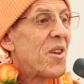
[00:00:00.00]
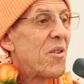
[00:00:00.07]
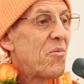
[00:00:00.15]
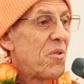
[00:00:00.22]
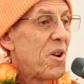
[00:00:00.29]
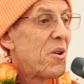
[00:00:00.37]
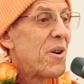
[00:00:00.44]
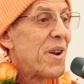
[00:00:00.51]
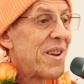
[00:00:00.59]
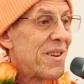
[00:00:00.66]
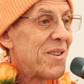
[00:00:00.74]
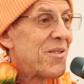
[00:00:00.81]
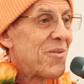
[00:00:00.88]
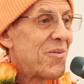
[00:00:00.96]

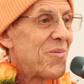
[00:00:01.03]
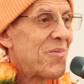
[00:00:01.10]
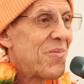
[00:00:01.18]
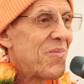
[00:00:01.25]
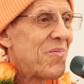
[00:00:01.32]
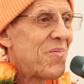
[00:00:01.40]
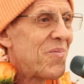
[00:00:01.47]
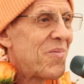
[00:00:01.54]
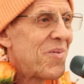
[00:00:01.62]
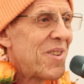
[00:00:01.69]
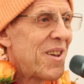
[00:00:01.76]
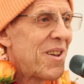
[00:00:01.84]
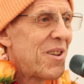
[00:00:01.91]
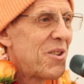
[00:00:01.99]
Fearing.
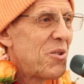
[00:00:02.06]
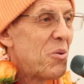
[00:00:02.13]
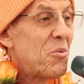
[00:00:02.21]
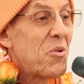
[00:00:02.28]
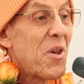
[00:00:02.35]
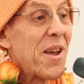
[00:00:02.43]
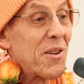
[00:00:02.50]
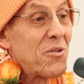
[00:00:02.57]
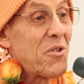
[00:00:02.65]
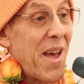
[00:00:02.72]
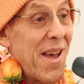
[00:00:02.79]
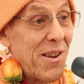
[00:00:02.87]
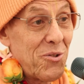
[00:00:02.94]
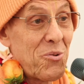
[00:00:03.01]
You'd think
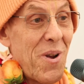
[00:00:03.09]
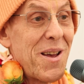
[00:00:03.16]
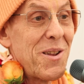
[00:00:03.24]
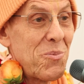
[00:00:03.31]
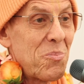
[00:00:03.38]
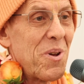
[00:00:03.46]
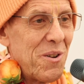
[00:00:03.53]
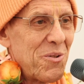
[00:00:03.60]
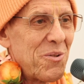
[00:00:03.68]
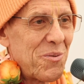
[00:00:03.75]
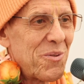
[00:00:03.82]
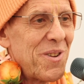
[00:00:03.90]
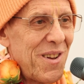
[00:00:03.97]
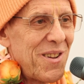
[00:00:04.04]
sex, right? But
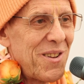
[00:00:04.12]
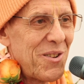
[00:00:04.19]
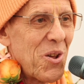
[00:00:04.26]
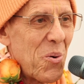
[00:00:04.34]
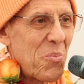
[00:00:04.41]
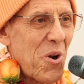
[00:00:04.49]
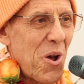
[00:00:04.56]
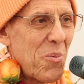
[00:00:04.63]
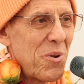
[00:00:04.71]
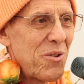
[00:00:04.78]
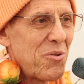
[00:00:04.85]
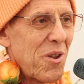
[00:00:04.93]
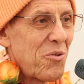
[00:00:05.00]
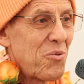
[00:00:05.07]
no, Prabhupada
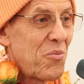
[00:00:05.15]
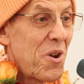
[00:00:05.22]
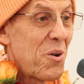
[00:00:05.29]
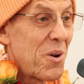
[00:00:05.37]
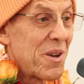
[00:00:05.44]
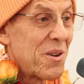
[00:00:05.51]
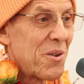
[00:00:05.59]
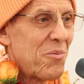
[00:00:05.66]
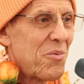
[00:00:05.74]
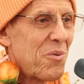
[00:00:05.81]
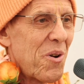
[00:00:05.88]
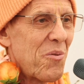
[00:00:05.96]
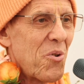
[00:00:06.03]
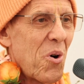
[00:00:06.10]
says fearing.
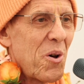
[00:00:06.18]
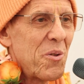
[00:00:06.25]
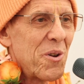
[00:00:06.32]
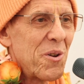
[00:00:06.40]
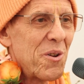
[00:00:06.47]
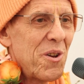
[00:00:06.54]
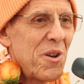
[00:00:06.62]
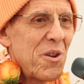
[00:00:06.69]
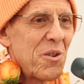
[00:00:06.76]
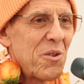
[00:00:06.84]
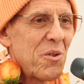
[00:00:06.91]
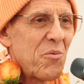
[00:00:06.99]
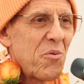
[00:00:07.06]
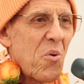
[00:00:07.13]
Of all the
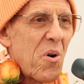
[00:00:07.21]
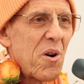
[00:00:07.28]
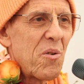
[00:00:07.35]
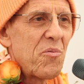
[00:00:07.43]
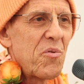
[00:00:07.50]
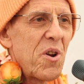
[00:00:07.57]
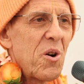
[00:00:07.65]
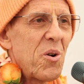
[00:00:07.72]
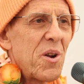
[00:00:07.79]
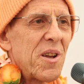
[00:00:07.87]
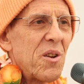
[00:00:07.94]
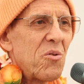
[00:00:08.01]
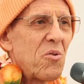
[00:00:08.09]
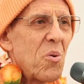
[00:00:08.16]
four, fearing is the